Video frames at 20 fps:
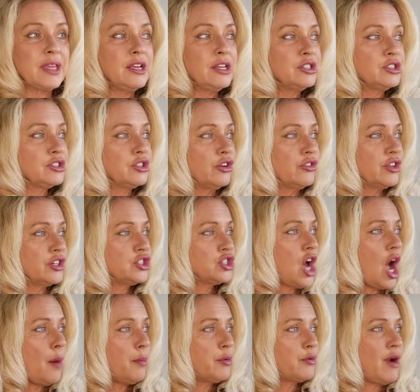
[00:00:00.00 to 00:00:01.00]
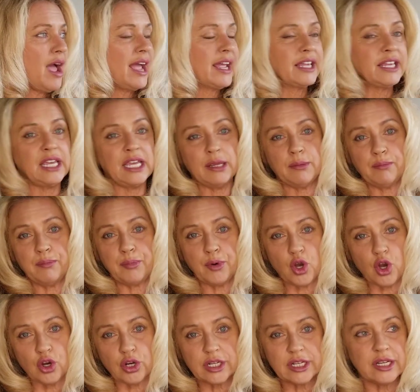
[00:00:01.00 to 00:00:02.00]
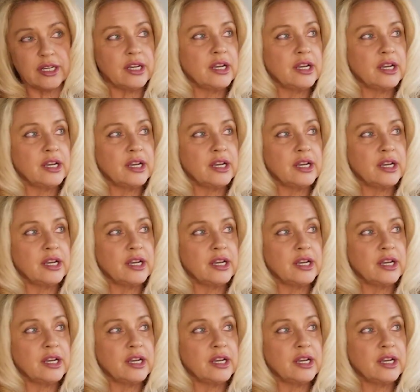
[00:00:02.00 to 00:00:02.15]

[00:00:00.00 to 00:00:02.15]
So the top ranking book